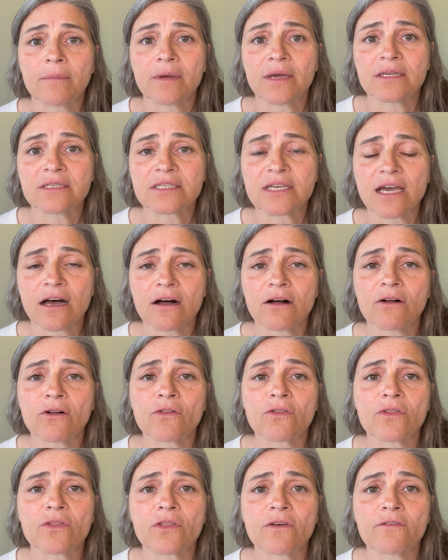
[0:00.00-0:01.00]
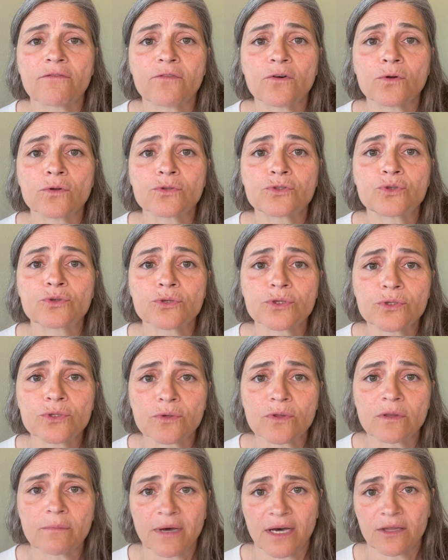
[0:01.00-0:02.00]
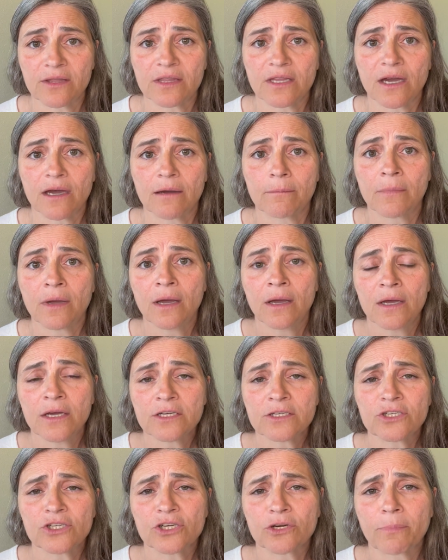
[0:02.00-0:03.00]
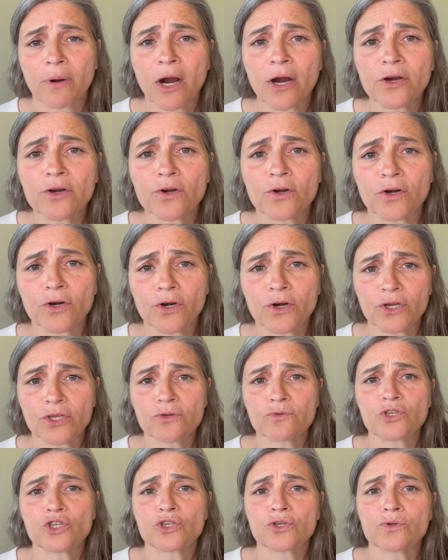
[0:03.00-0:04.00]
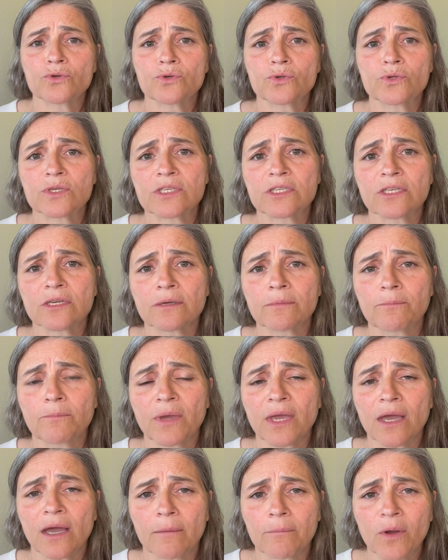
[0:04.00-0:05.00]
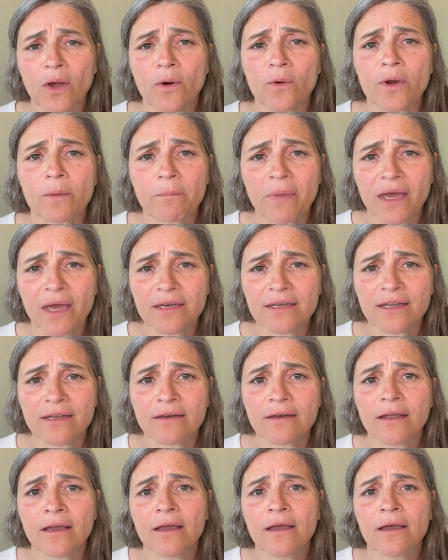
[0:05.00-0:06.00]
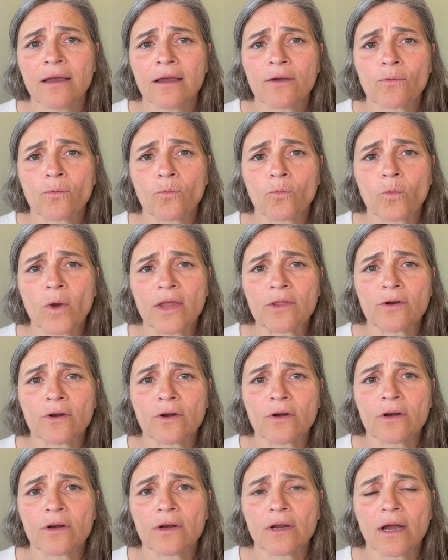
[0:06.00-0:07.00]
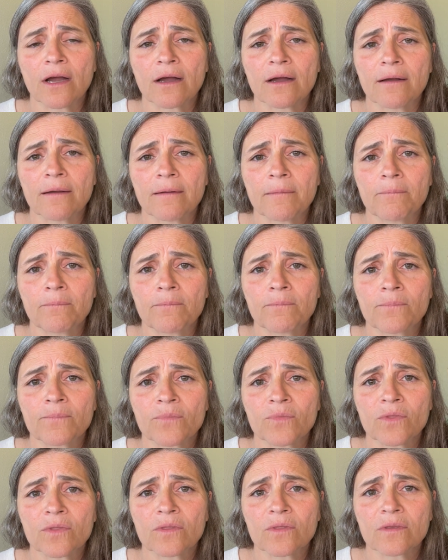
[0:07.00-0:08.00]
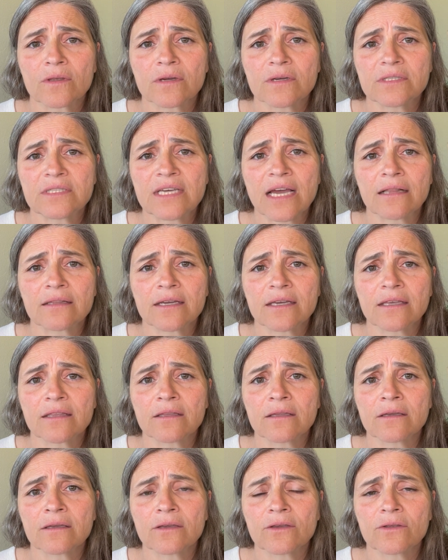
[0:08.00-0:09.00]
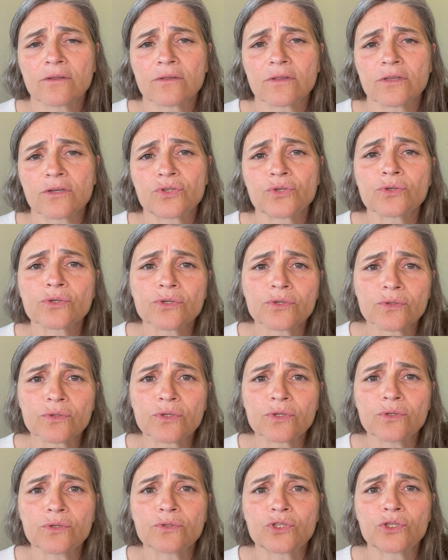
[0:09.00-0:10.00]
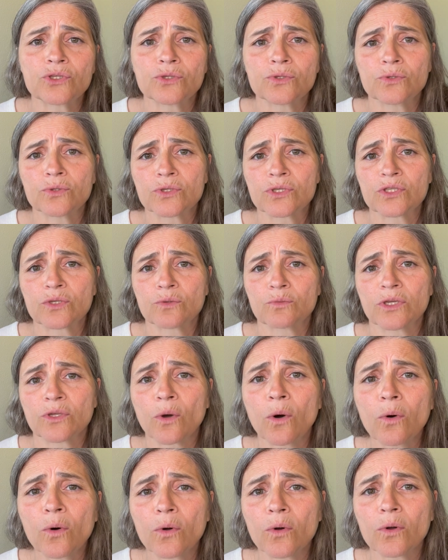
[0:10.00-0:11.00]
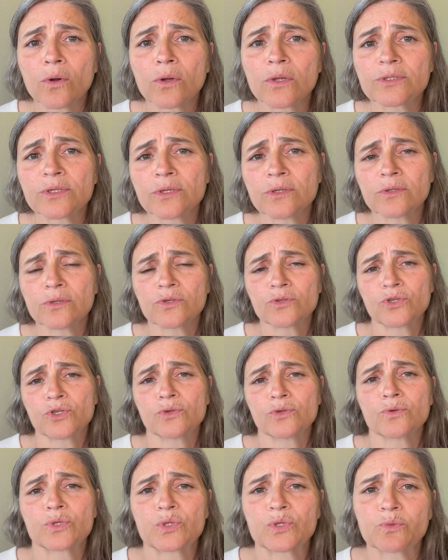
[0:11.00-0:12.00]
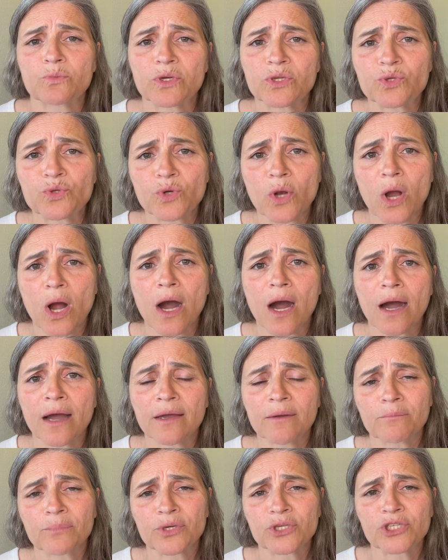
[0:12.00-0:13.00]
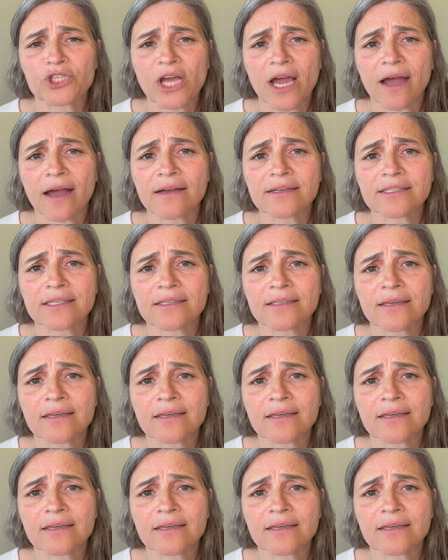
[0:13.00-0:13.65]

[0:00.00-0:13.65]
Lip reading: and tell the full truth about them to your partner, or you choose to become codependent. Whether telling the truth, you choose to withhold, you choose to withdraw and project.